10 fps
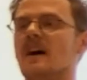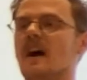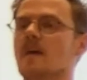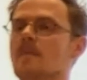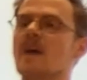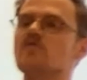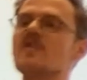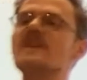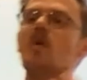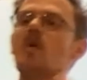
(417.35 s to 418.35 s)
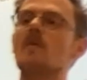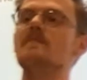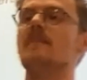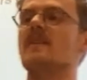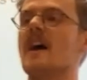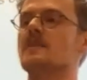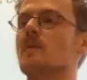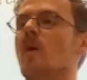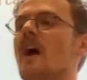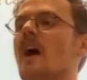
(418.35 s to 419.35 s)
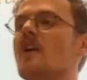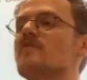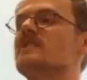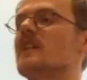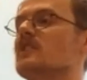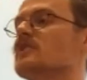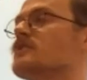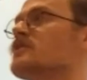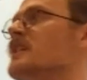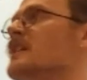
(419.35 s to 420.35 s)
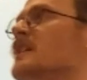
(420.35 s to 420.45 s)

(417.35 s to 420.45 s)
And really what we mean by that is we want other researchers,